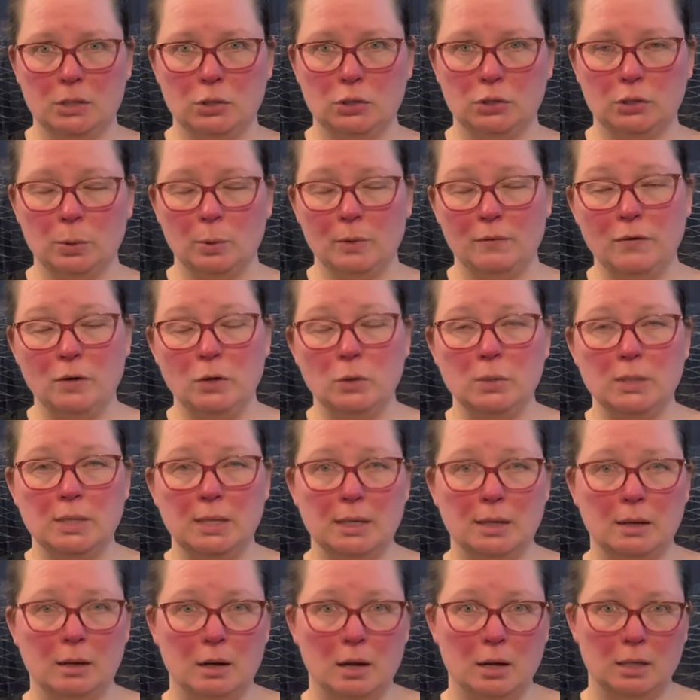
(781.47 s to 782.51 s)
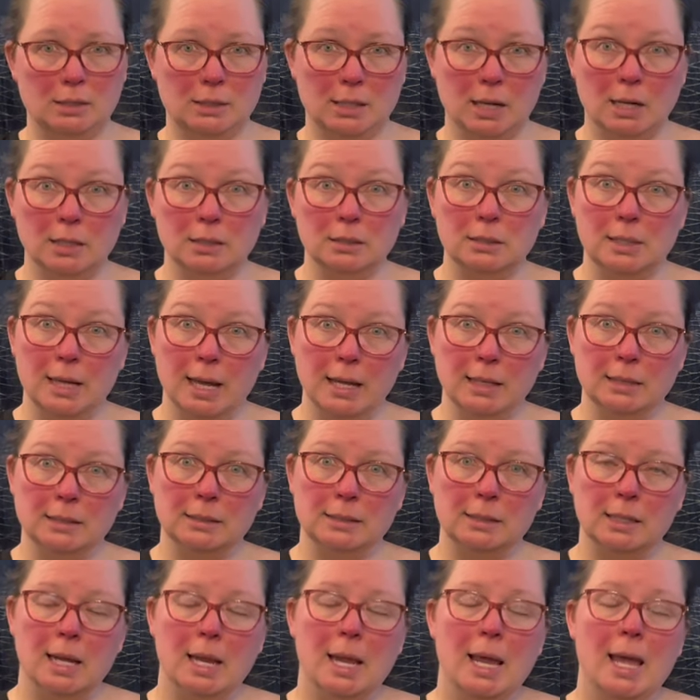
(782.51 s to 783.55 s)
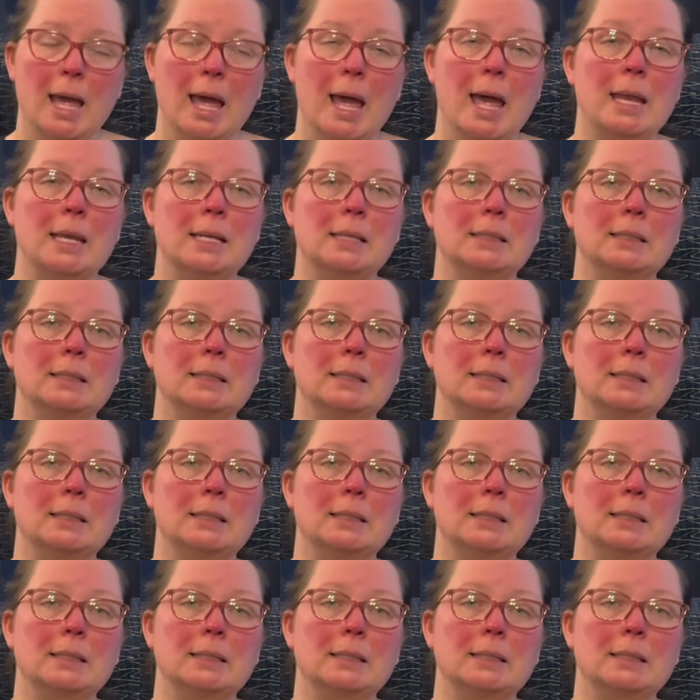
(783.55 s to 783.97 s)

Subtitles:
So if you did a tug test and it